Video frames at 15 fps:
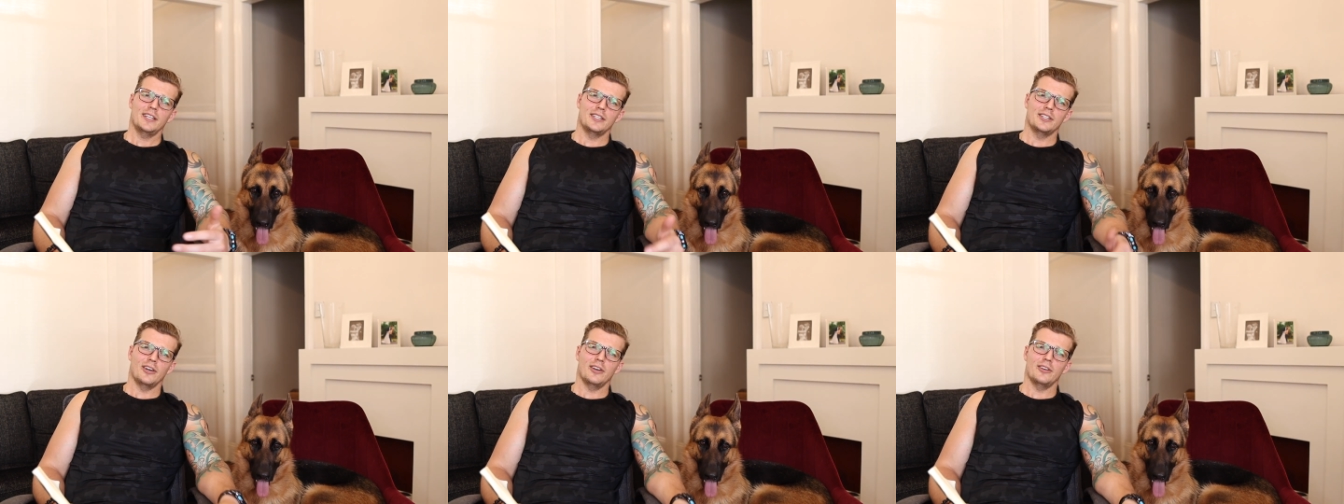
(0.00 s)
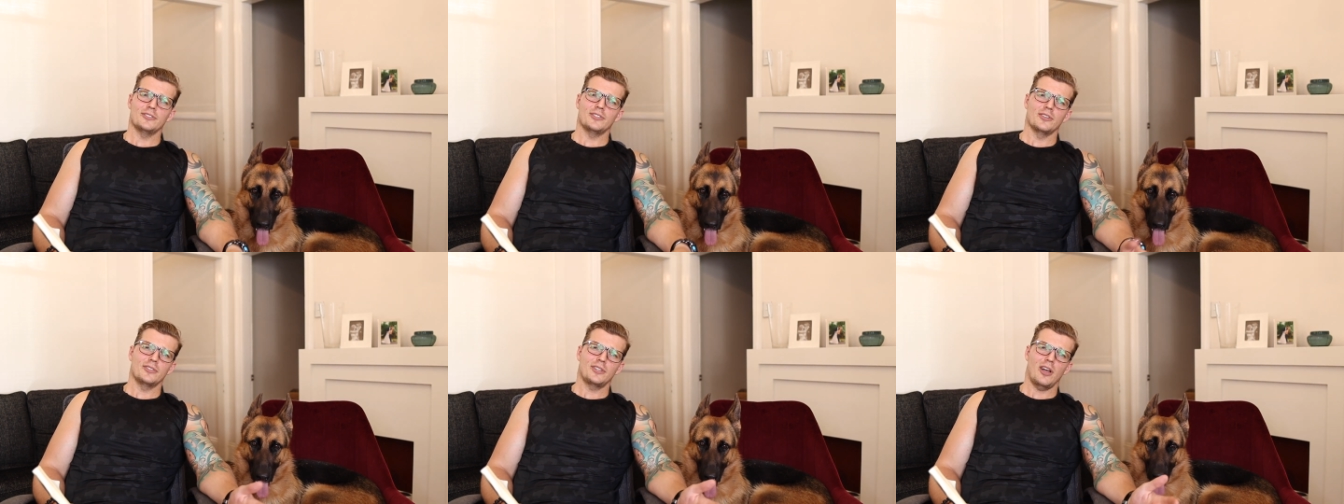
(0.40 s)
You know,
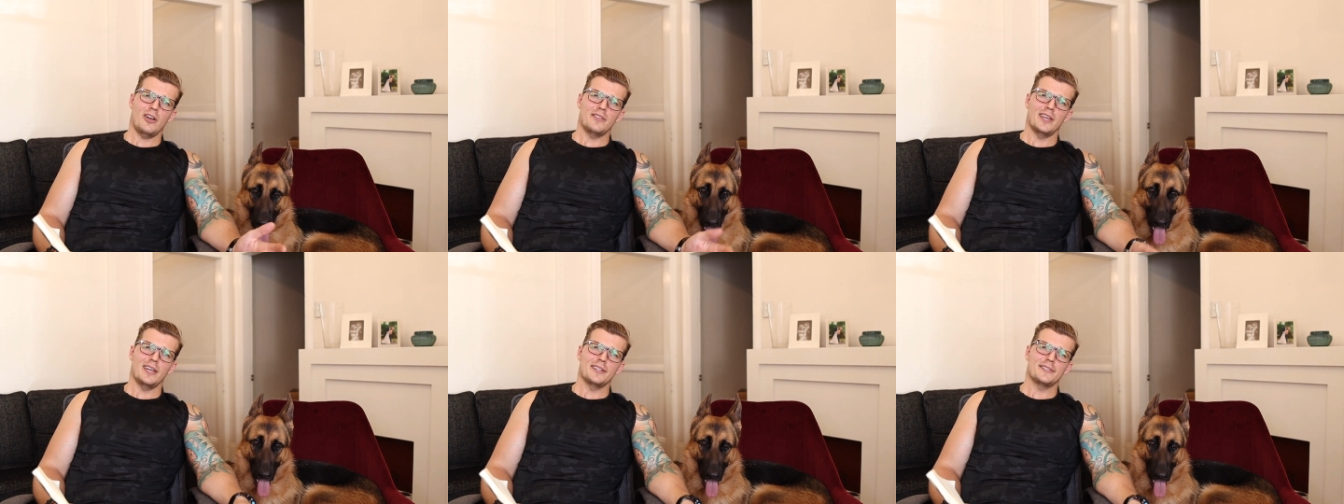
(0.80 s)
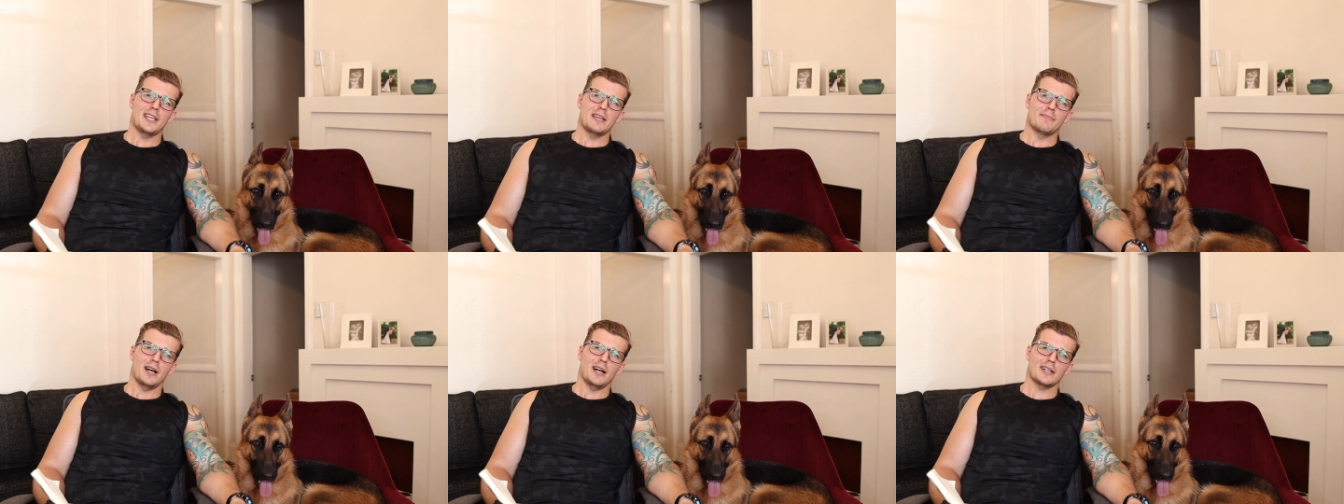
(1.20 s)
so go there,
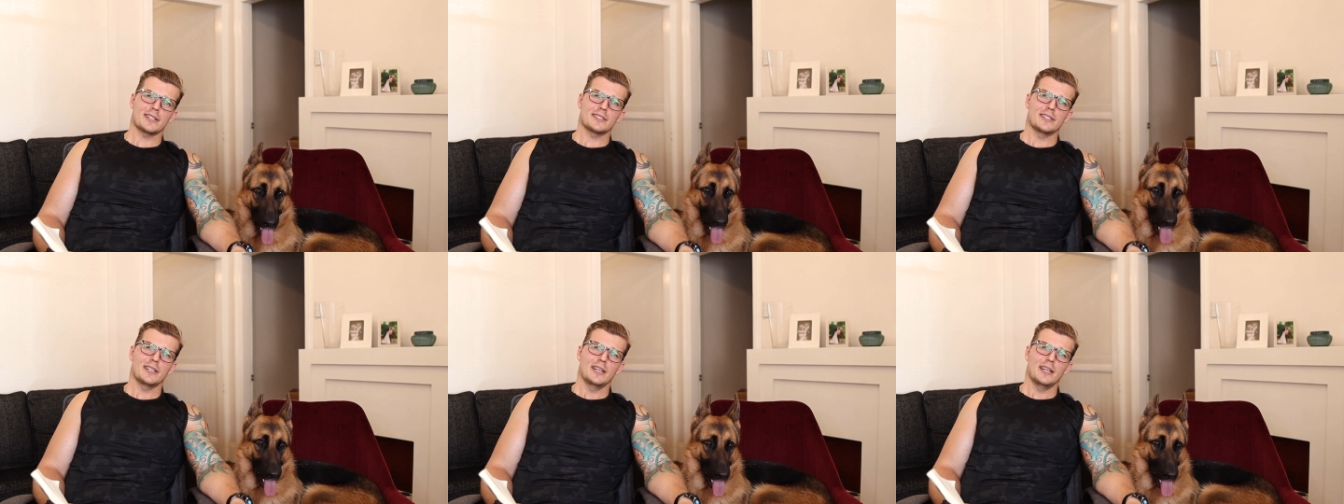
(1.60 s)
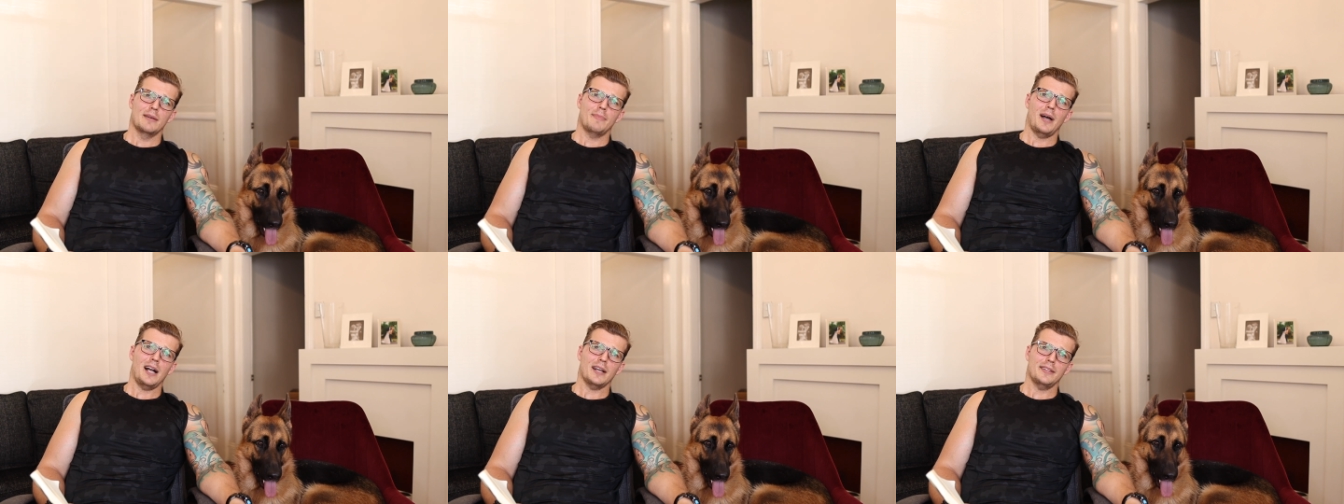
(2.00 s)
$10.
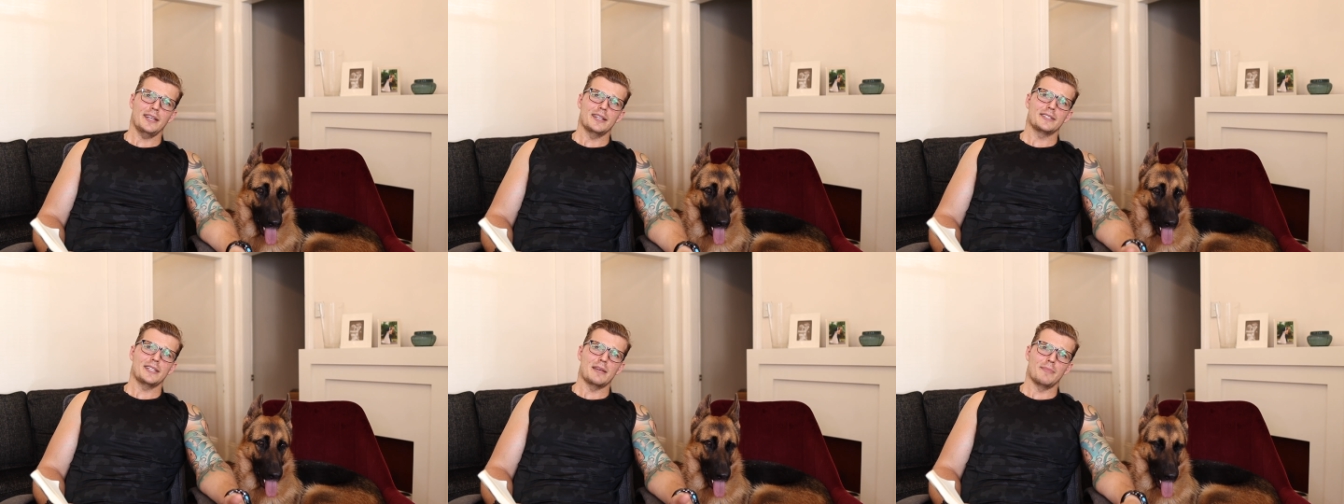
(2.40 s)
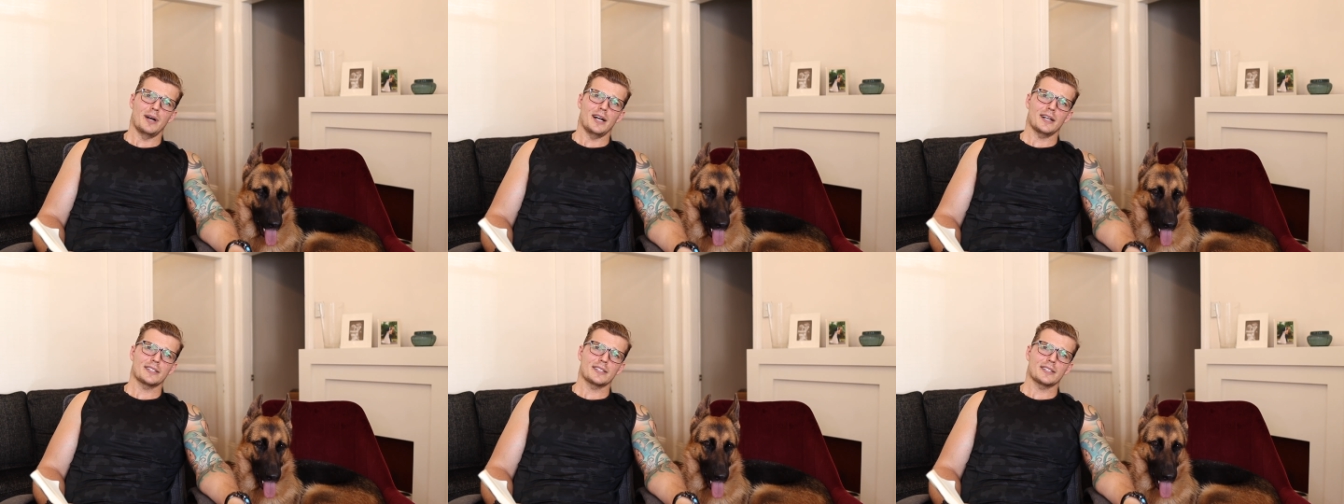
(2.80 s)
Park there, $10.